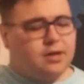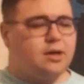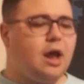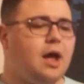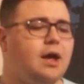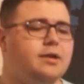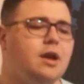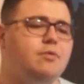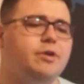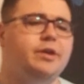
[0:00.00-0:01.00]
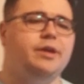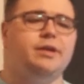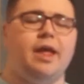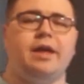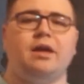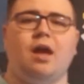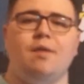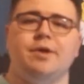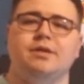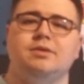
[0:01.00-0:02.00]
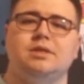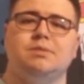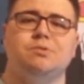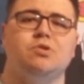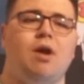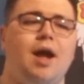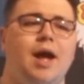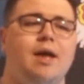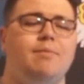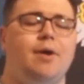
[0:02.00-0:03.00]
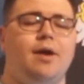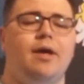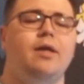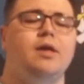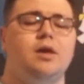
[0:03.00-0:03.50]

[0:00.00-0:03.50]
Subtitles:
Nah, not really. Like, comment, subscribe. I